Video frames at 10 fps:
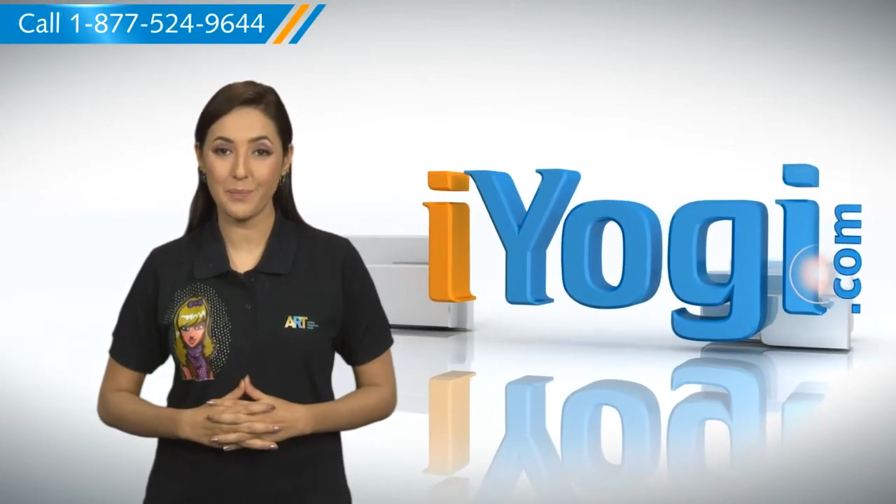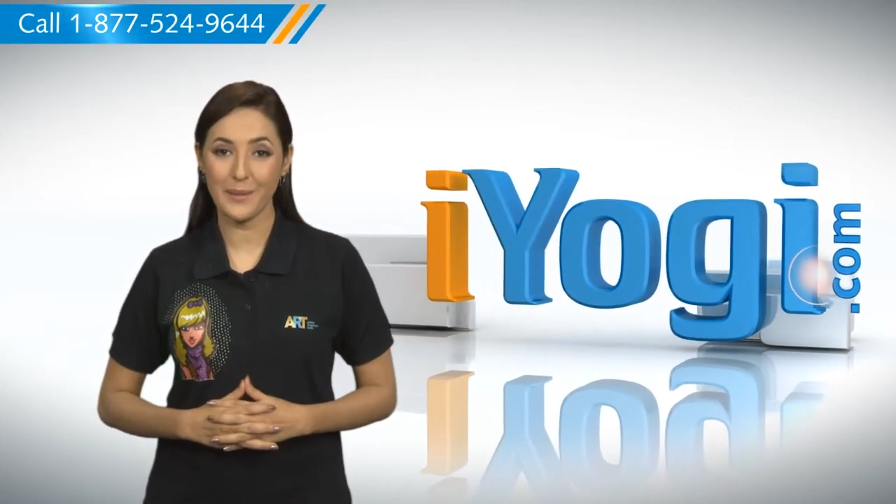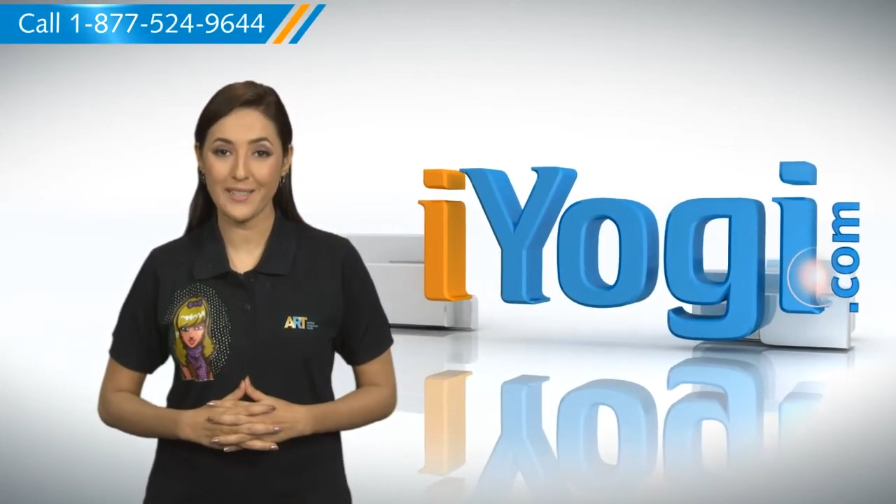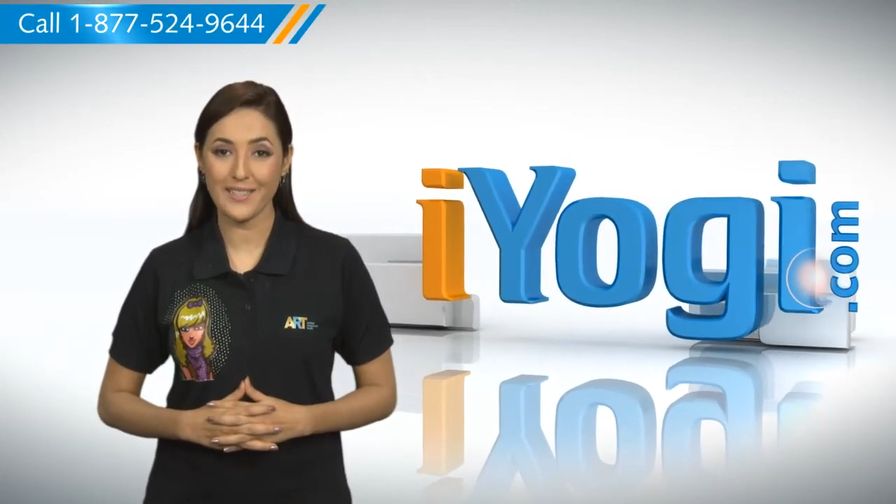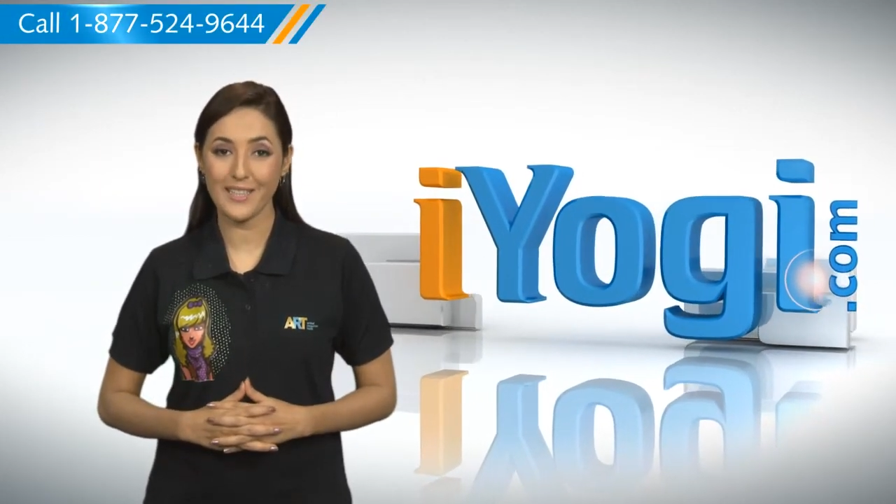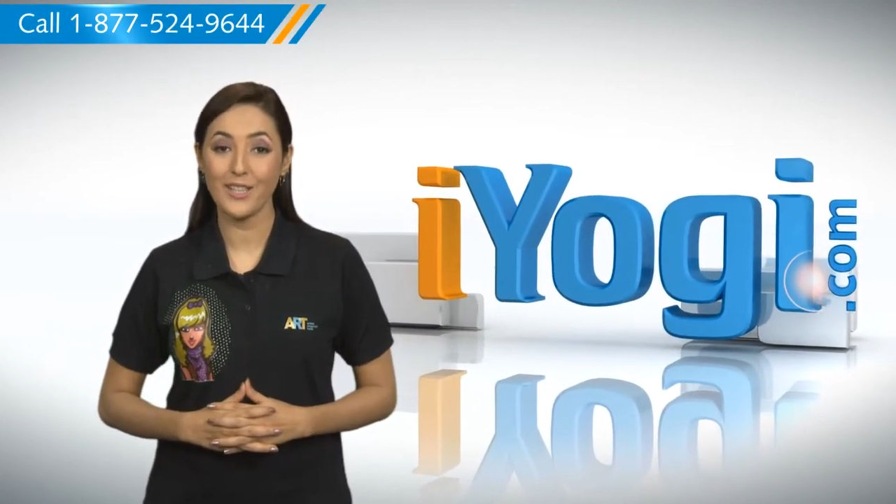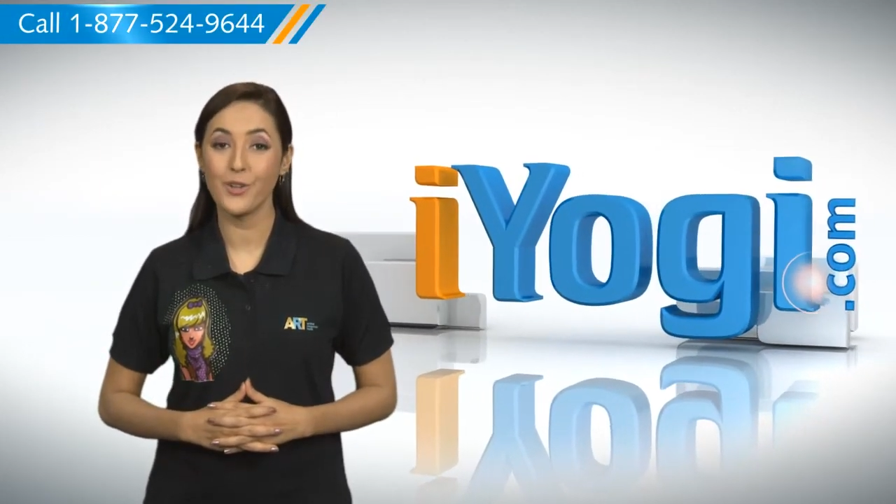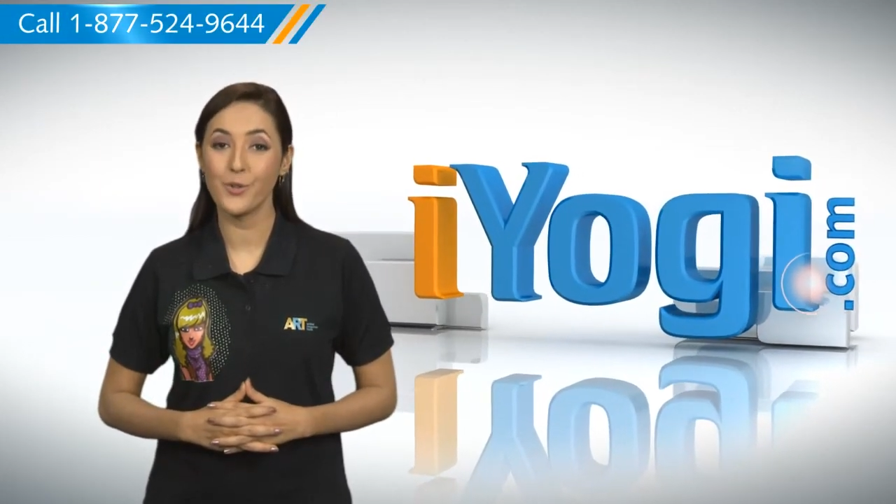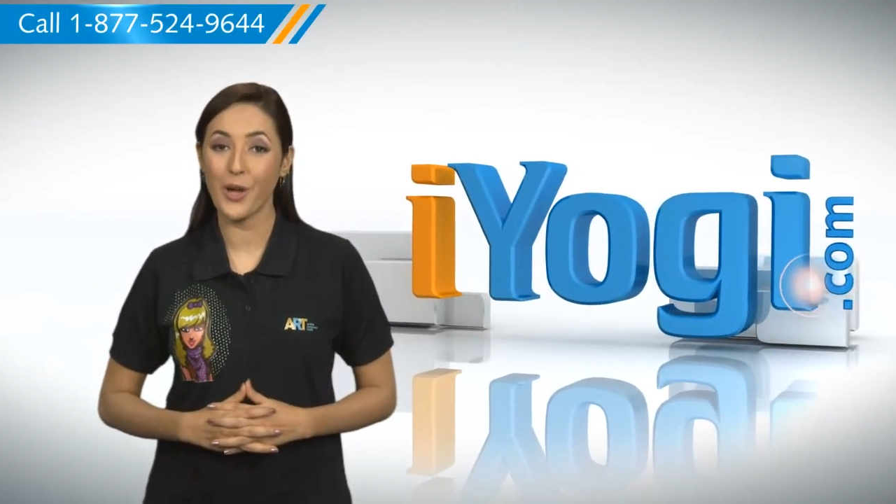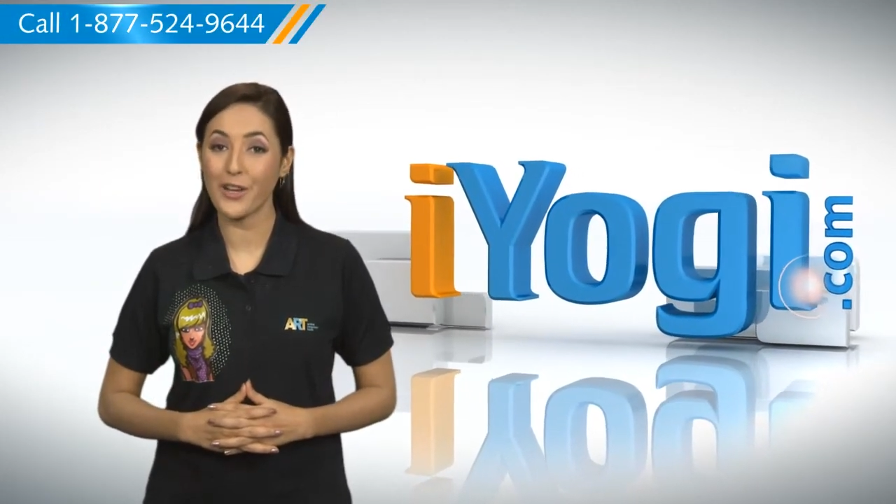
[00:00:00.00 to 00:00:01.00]
PC
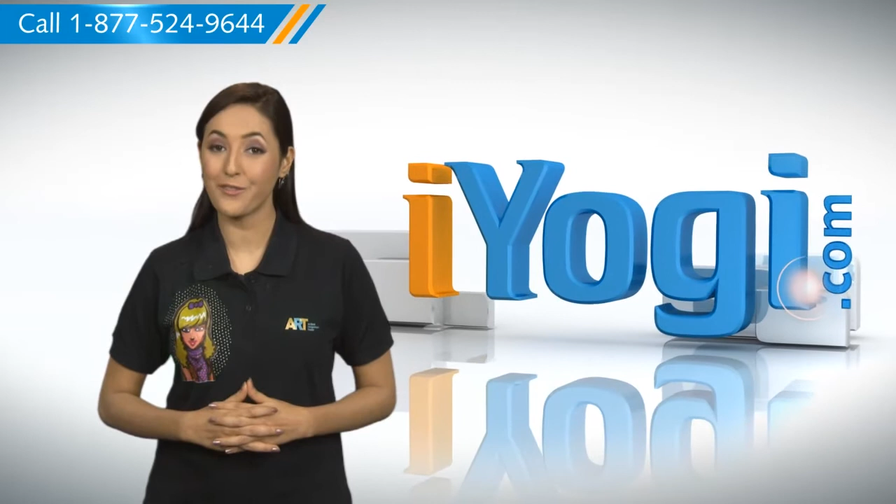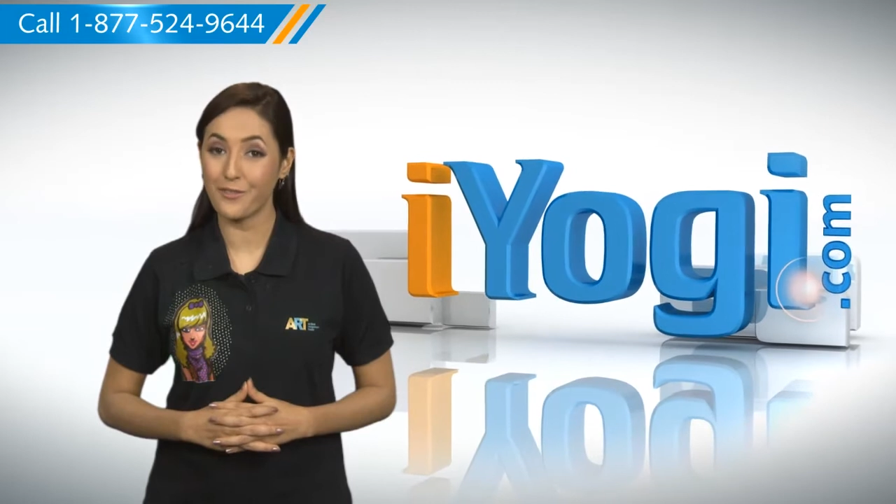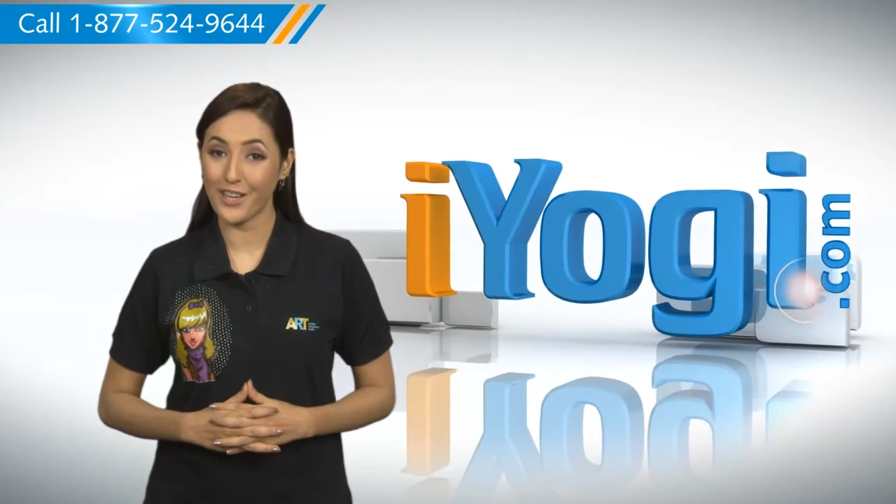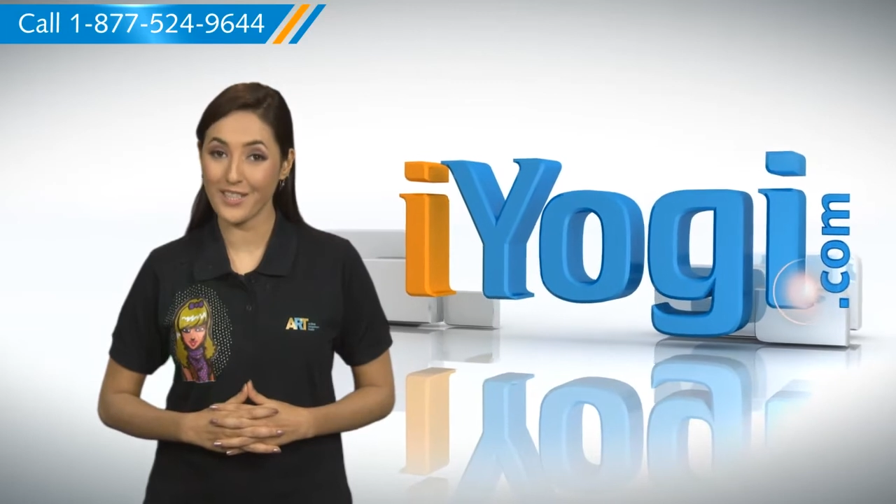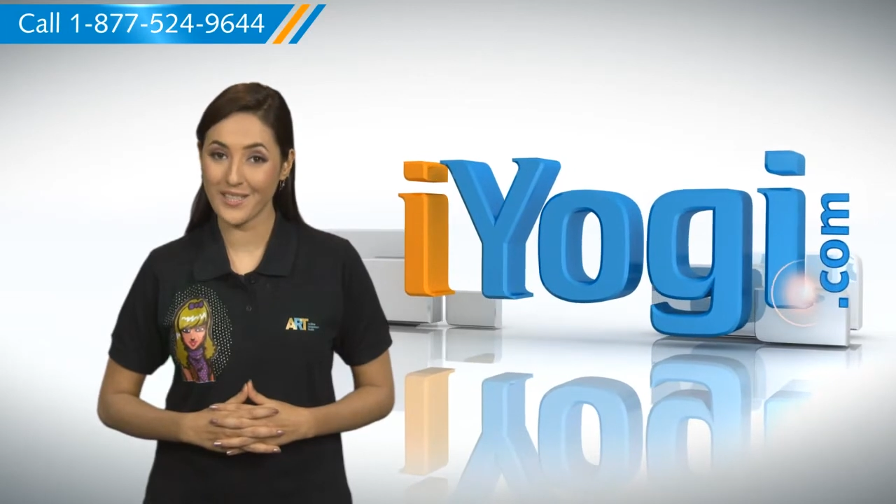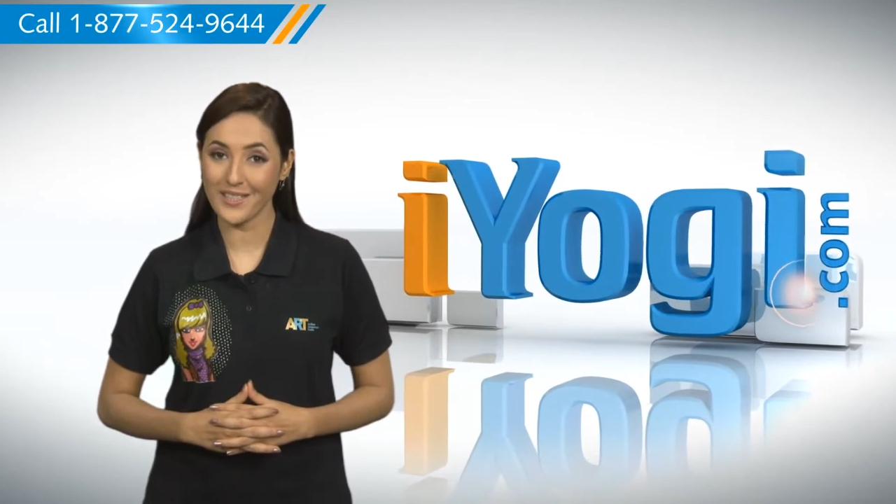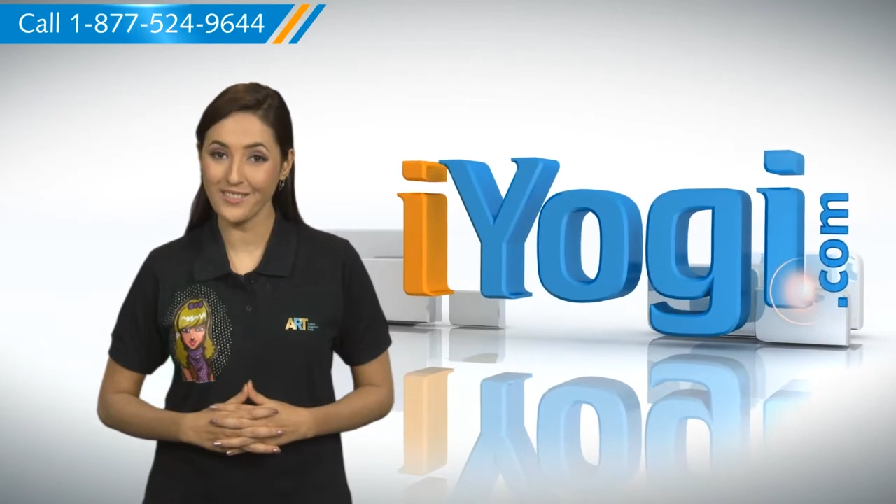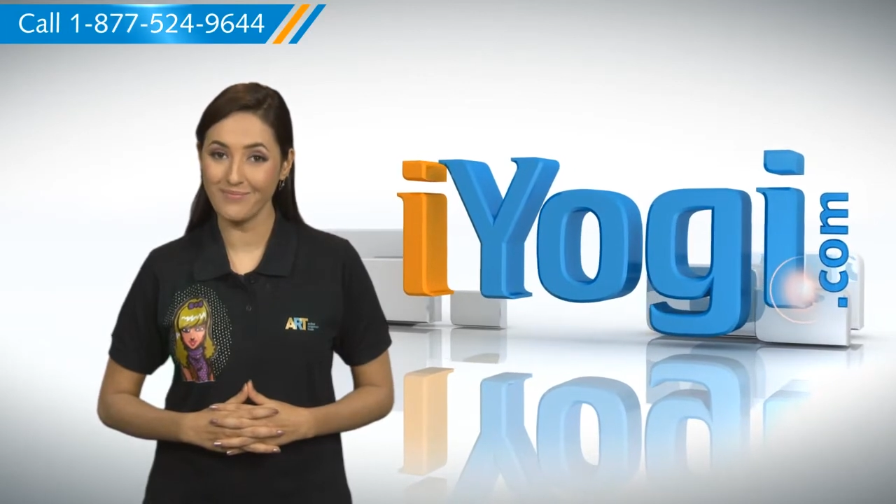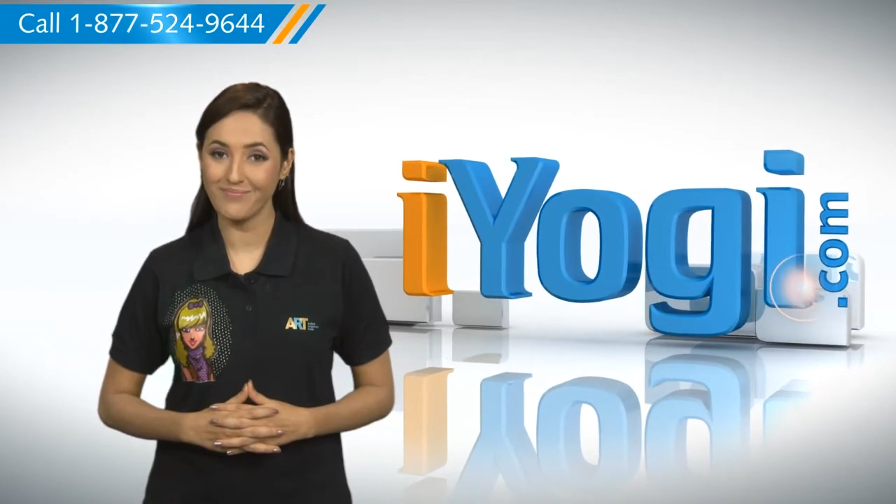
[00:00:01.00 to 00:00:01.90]
run faster?